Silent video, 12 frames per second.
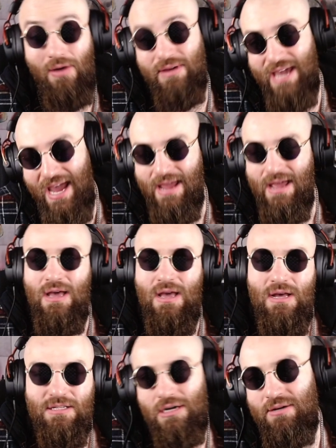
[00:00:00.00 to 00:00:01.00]
Okay,
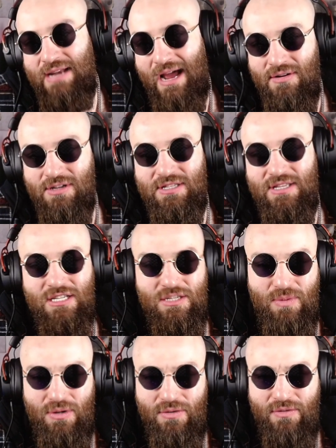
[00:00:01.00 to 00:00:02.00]
so now there's this
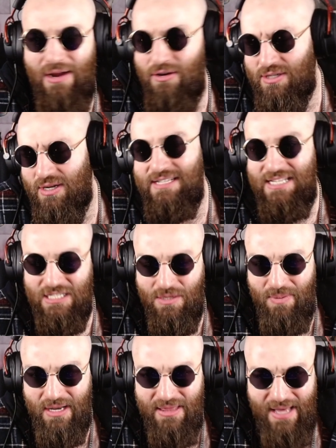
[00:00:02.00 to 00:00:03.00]
move. I also
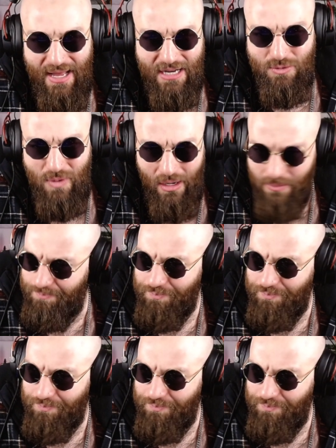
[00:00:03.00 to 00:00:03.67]
anticipated that as well.